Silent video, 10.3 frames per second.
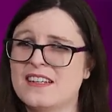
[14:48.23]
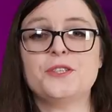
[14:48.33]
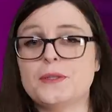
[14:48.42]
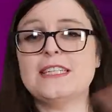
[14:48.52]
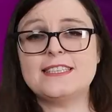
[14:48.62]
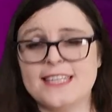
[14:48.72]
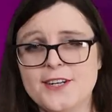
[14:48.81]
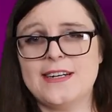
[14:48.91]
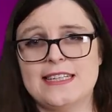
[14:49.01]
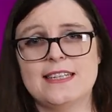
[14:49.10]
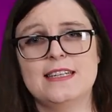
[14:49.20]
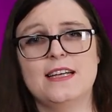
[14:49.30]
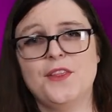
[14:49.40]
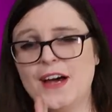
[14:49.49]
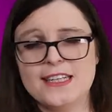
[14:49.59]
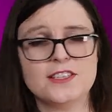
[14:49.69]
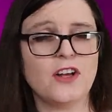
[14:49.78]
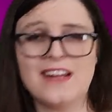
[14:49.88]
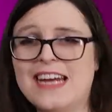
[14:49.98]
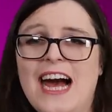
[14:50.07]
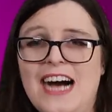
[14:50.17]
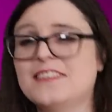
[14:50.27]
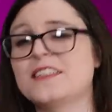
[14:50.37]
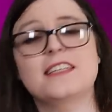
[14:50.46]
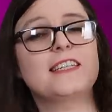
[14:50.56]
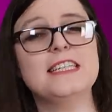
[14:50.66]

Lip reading: So consider it. That is all I ask.